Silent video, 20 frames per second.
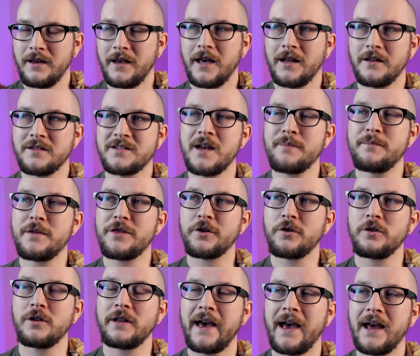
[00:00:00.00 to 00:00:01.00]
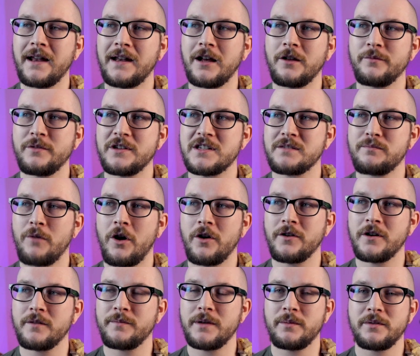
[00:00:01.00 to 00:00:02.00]
In some mythical land, I'll be
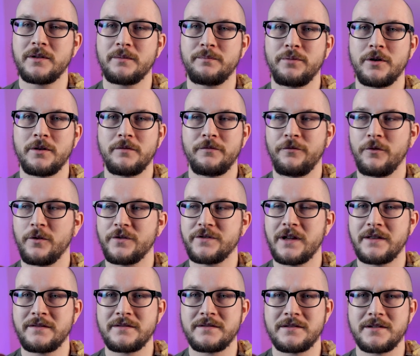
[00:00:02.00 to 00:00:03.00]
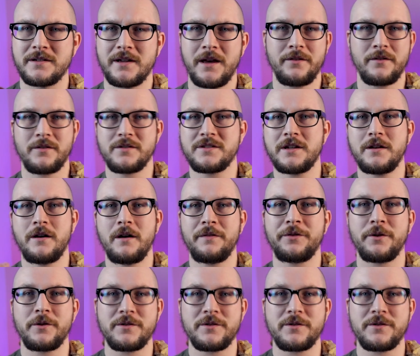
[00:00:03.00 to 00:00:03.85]
smarter and be able to put full sentences together. See you on